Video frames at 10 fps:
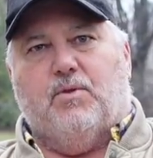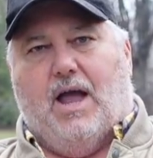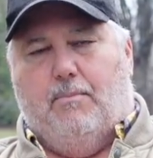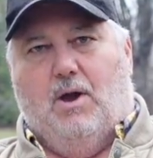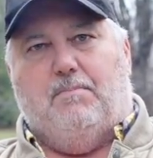
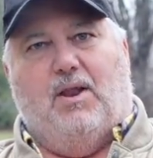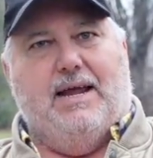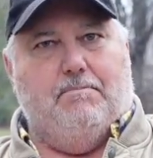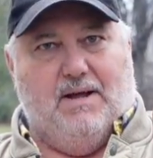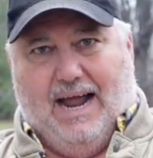cowboy
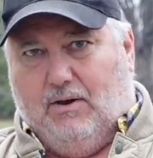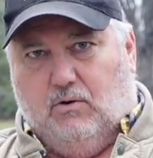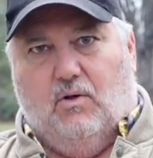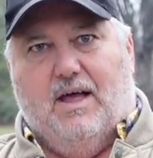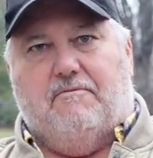plate, but I
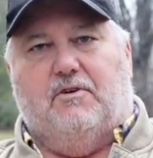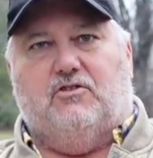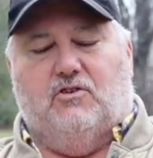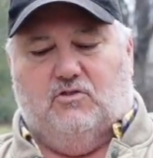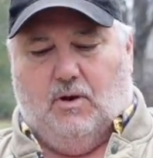don't know that for
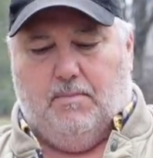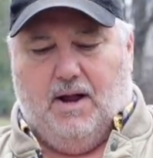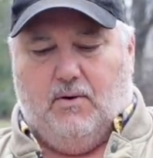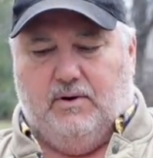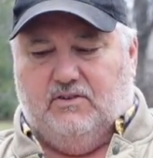sure, so I'm
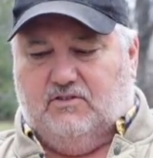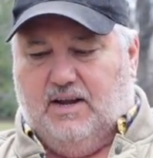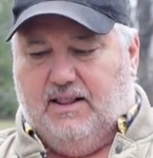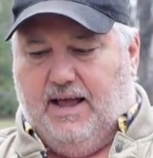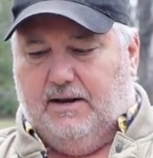not going to
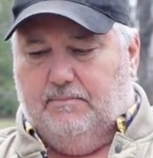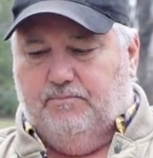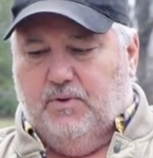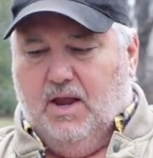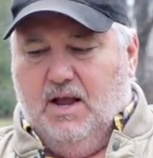say that.
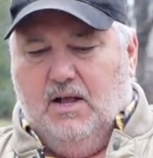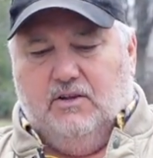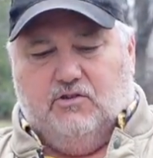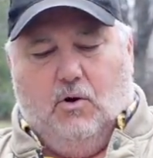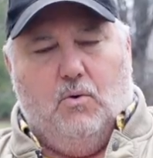
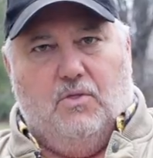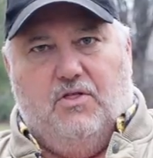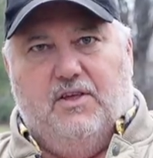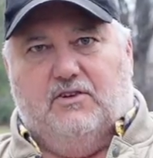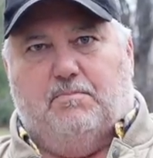So
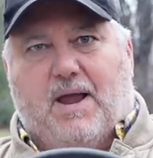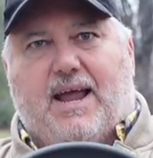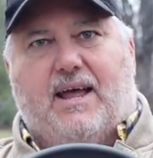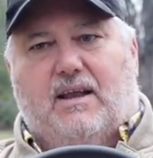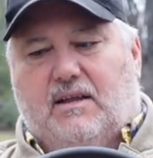this
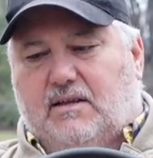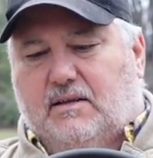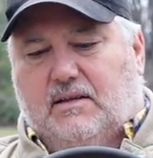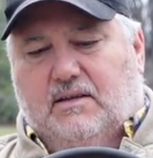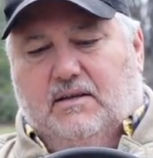pan
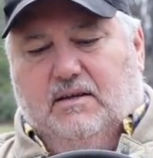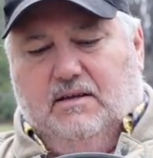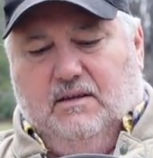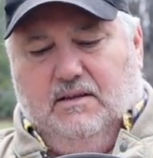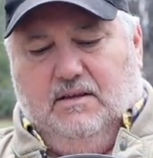
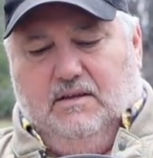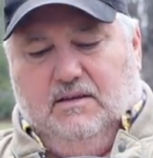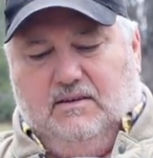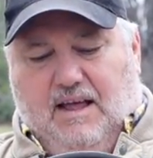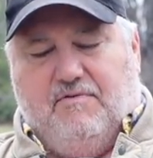
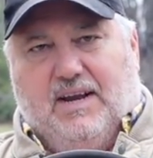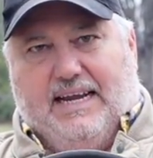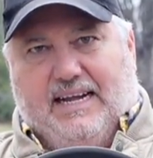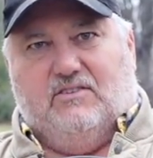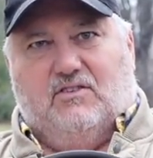definitely
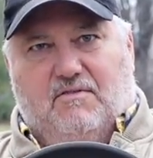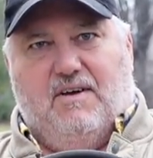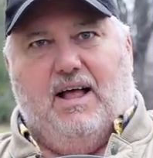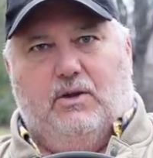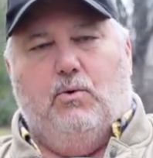gets the
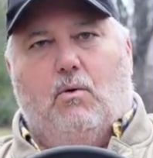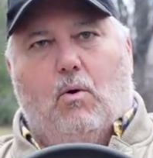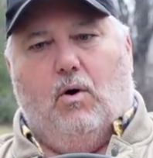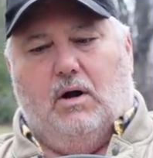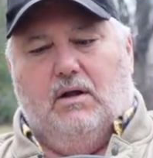value
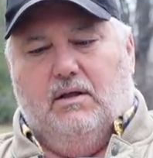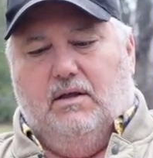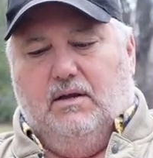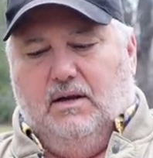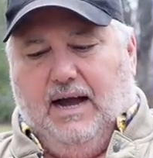award.
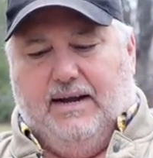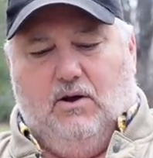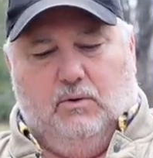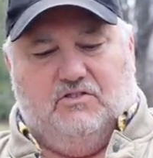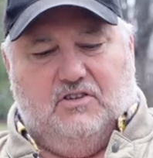I
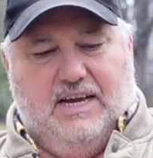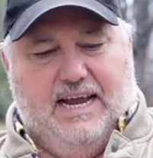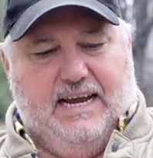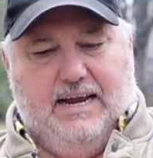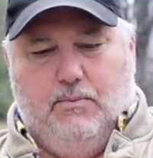don't see
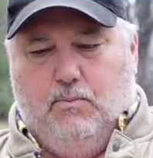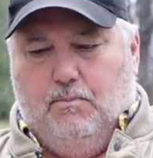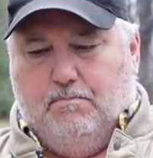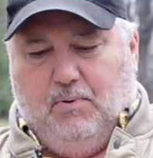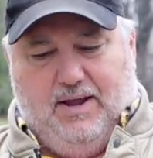any
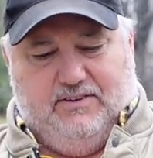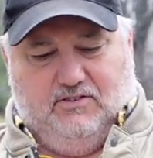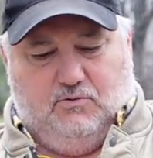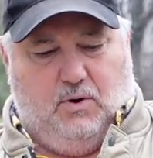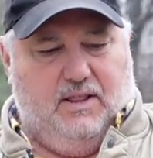
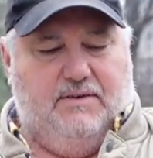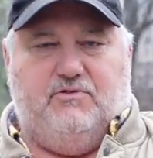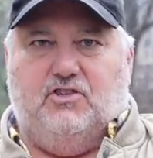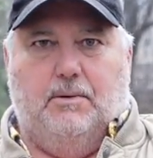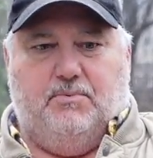places where they've
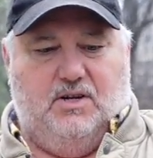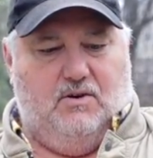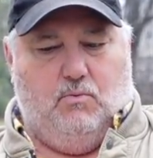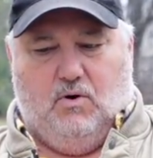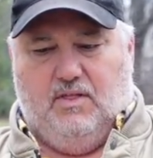chimped
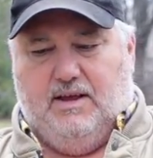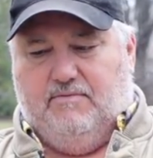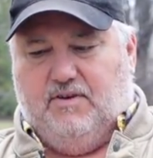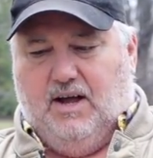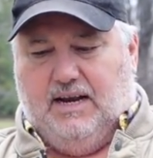it, where
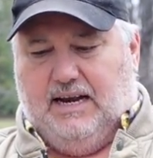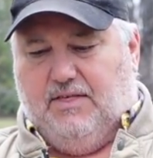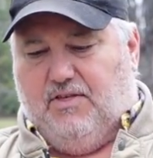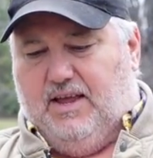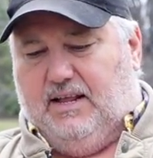they've done
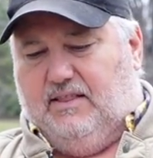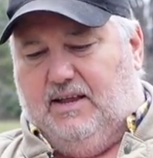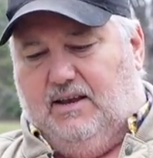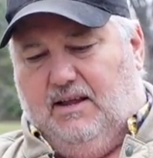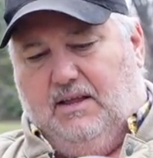anything
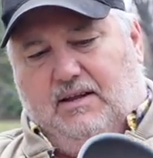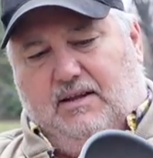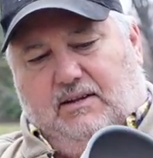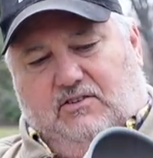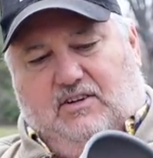that
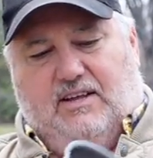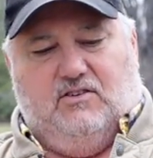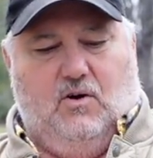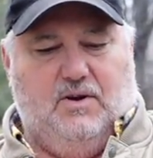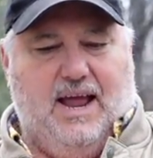
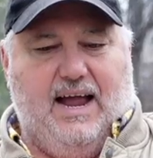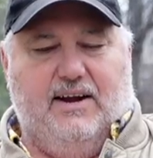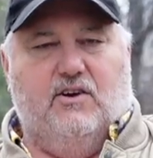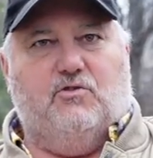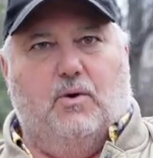says, oh yeah,
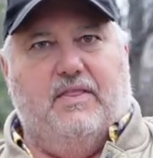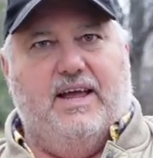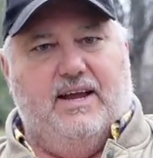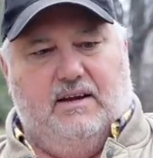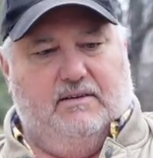here's where
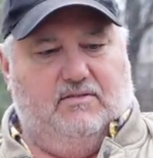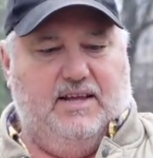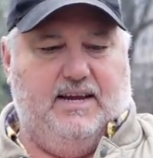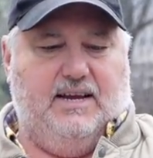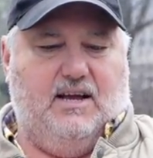they,
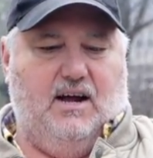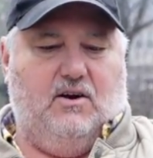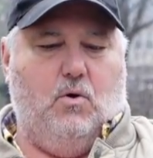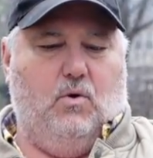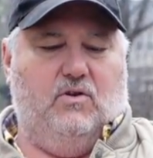they
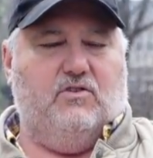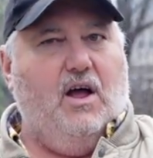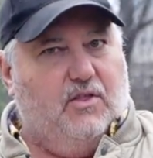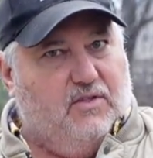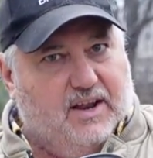cut corners.
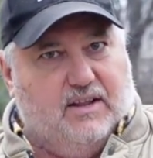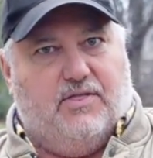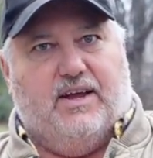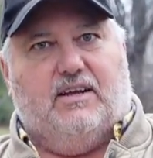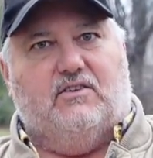Other than the
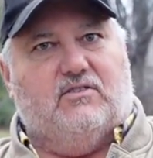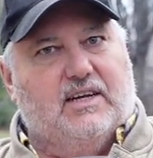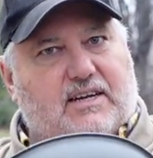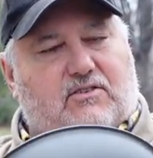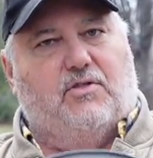thickness,
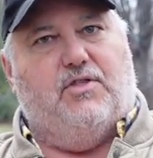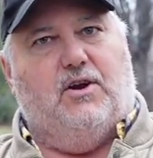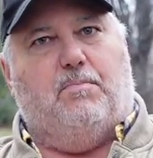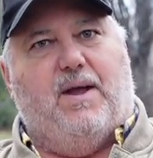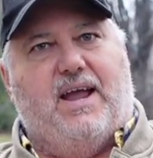it is a
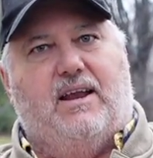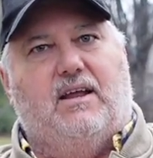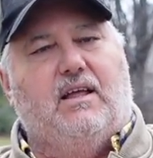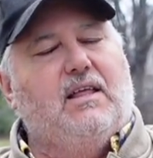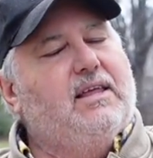thinner pan.
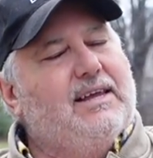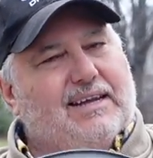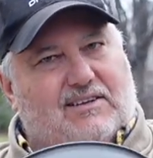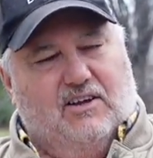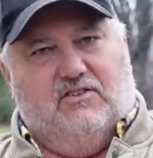
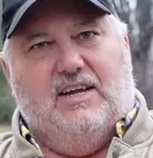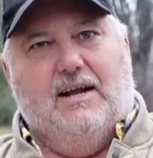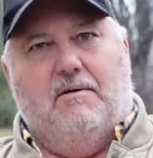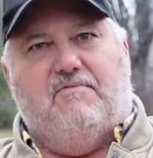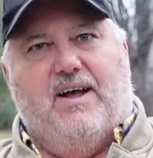It does
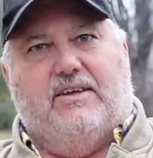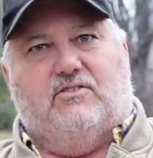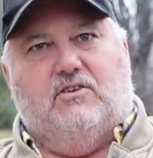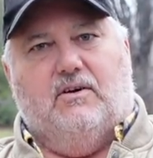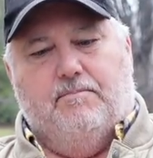heat up
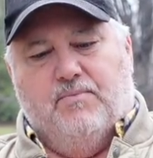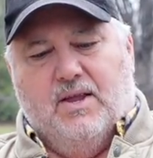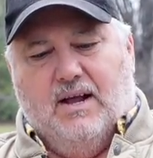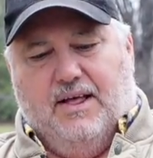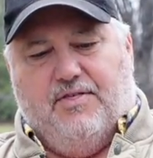faster.
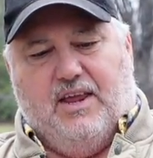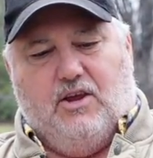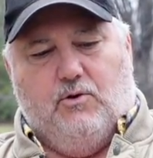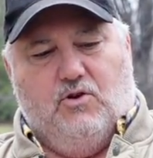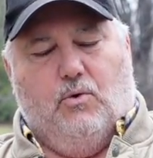I think
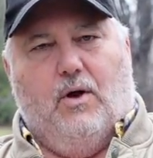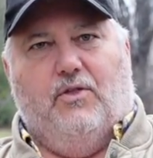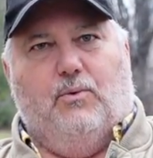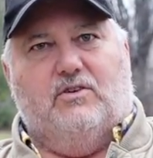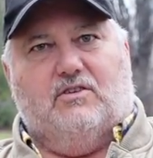you do run
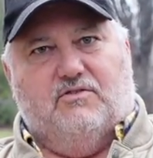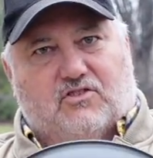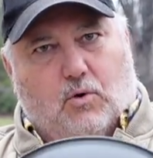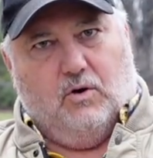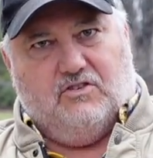the risk of
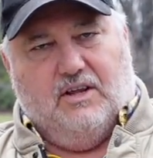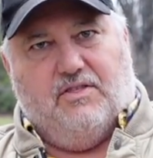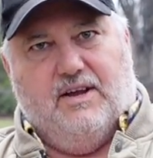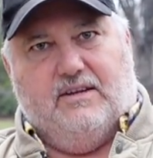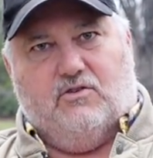scorching
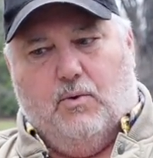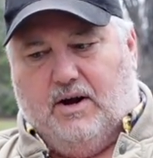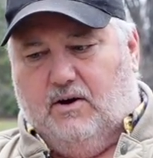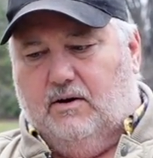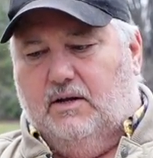things
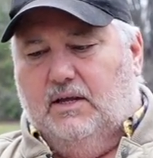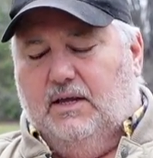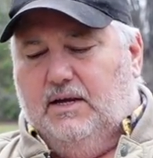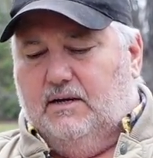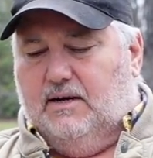quicker.
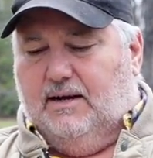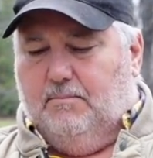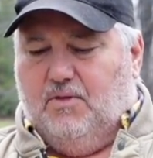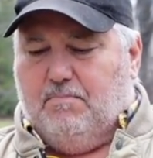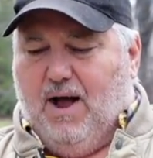
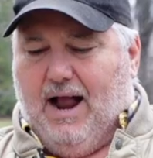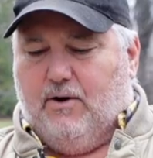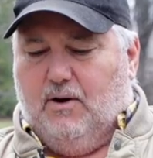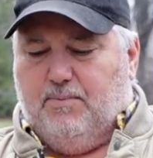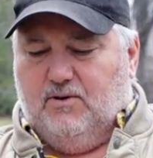Um, the pot
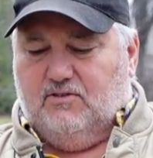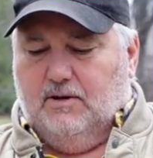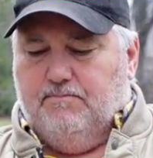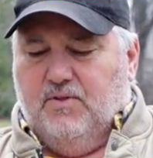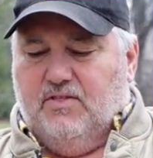grippers,
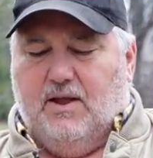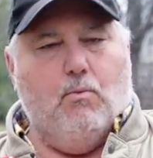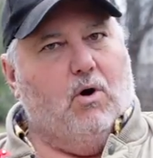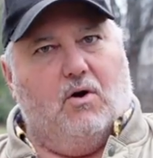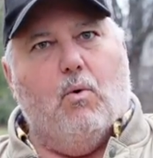they
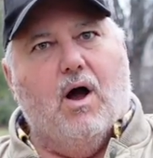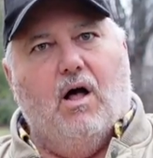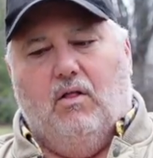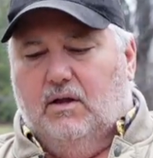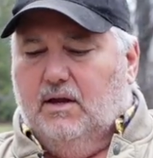work
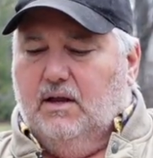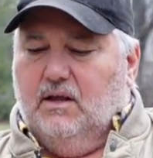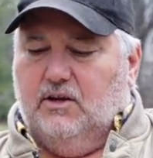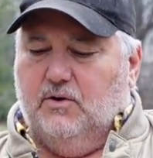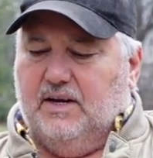well.
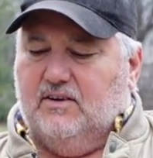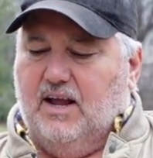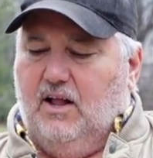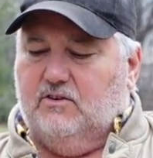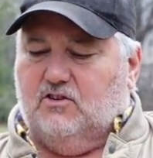You can
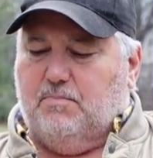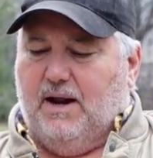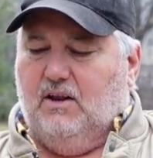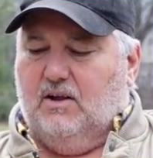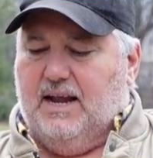tell just
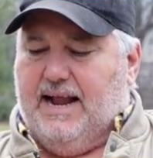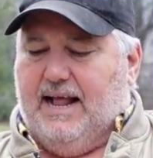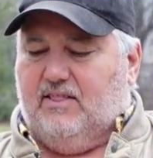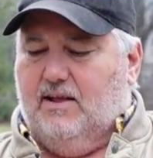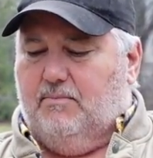by looking
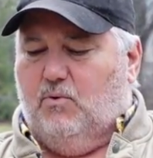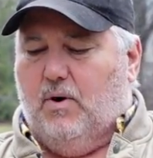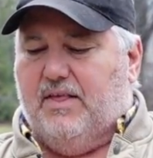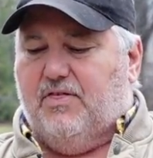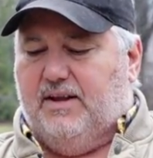at them, the
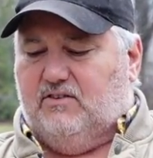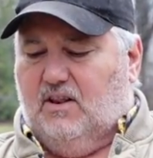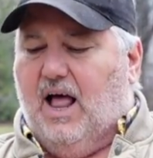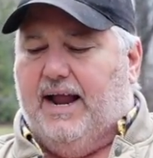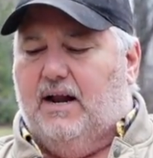way things
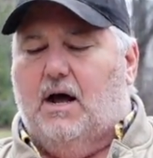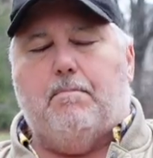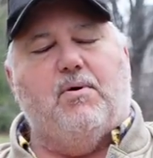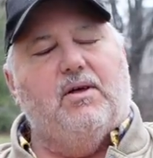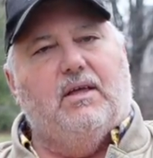line
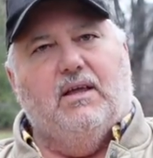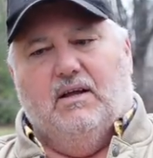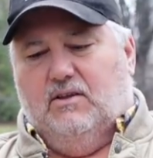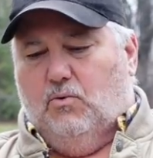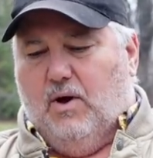up,
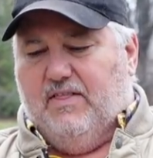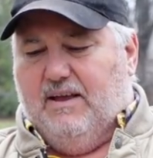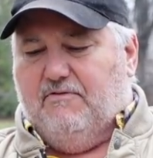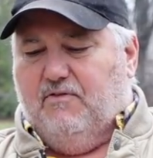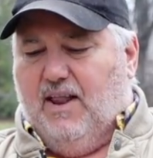the way
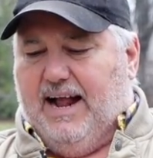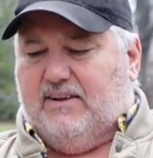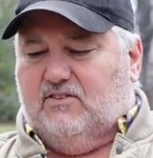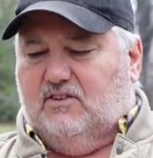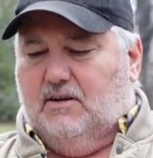they
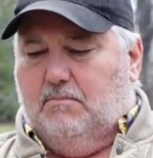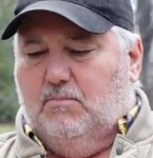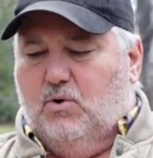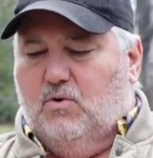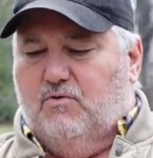flex and
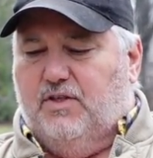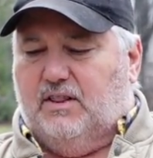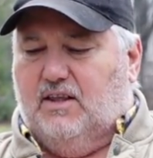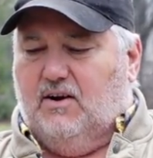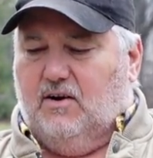move,
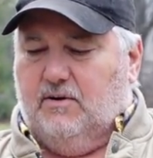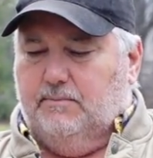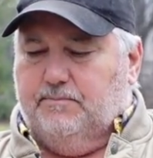that they're